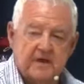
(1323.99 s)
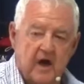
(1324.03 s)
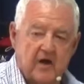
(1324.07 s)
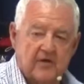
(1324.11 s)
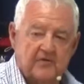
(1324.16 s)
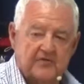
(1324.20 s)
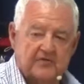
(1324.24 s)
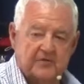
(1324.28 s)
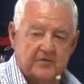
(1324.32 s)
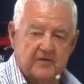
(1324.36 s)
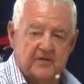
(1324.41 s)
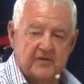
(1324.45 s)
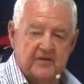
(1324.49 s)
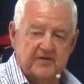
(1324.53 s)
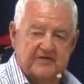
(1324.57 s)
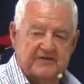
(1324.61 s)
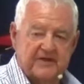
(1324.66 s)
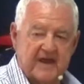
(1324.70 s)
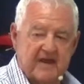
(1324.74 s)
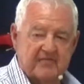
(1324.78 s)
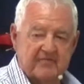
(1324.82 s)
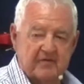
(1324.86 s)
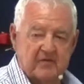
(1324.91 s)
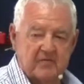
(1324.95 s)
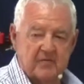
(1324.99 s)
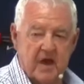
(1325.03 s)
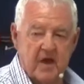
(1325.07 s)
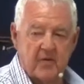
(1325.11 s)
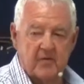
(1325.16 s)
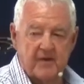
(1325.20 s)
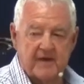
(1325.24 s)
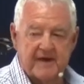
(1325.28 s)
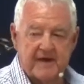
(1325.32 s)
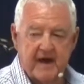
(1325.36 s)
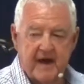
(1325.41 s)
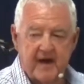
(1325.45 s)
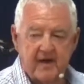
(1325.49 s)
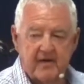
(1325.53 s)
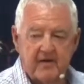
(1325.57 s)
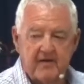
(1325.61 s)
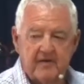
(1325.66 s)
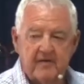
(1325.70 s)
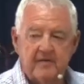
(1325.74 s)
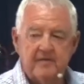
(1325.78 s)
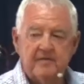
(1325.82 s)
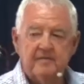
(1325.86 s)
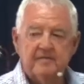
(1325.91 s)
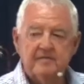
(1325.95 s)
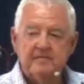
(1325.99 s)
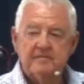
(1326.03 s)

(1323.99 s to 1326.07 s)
goes with us everywhere we go.